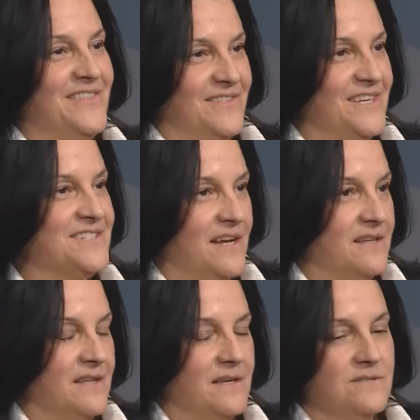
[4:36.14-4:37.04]
These kind
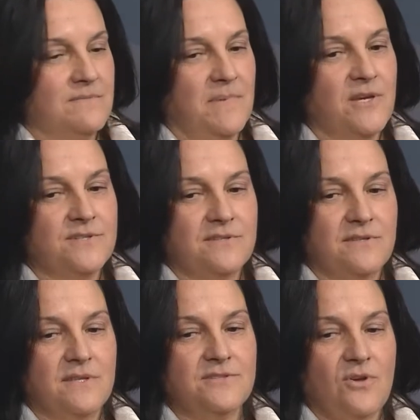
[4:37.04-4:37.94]
of things. Because
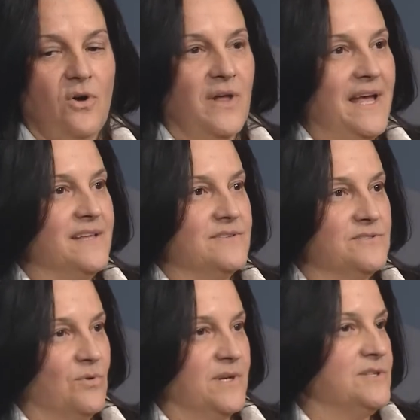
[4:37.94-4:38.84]
this all ends
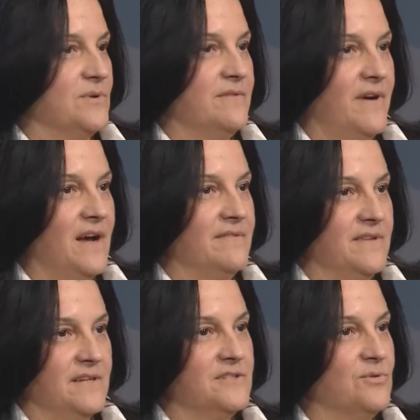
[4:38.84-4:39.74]
2025,
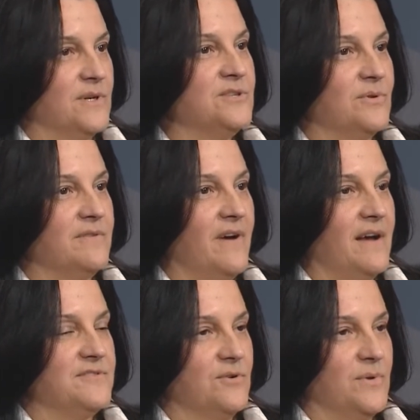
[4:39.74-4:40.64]
the end of 2025.
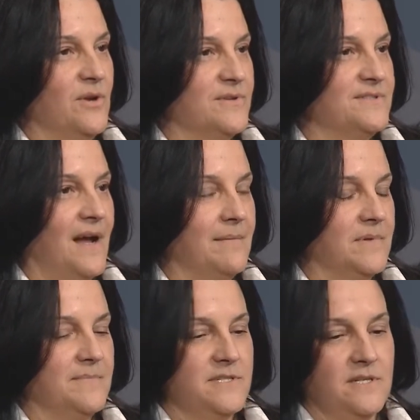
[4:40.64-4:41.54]
So we know it's time
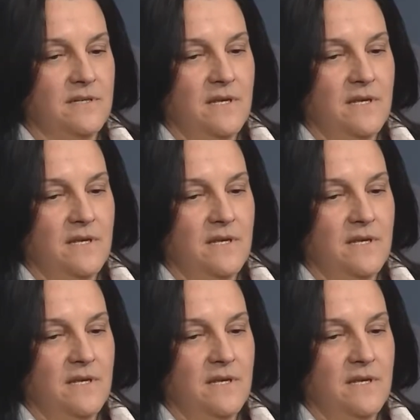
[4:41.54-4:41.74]
limited.